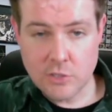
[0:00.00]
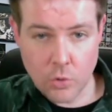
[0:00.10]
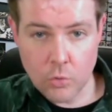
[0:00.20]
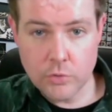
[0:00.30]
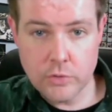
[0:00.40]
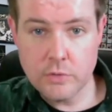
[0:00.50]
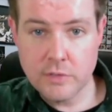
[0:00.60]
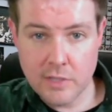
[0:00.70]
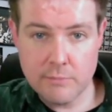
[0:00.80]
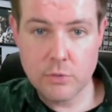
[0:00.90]
total
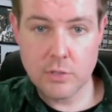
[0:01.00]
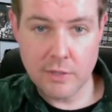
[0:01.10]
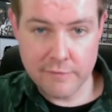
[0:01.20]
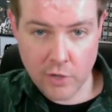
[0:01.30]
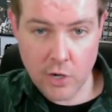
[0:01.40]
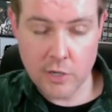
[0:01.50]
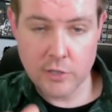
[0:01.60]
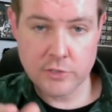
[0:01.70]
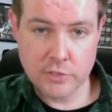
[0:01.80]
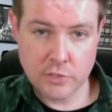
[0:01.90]
number of
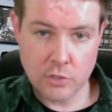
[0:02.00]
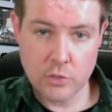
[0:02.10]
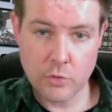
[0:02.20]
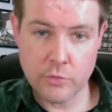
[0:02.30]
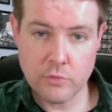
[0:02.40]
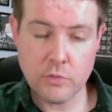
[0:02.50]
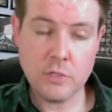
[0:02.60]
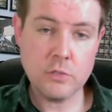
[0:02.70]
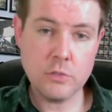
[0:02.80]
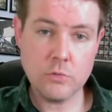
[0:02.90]
cards you're going to
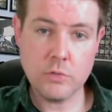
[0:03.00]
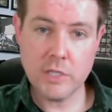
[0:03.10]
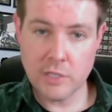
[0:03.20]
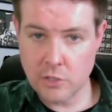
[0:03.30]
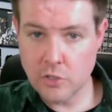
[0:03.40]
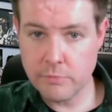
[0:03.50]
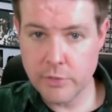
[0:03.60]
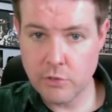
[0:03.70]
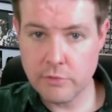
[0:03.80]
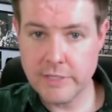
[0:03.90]
include in your
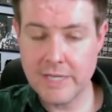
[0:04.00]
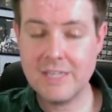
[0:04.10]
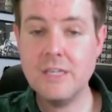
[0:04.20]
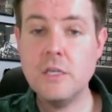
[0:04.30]
Bureau deck.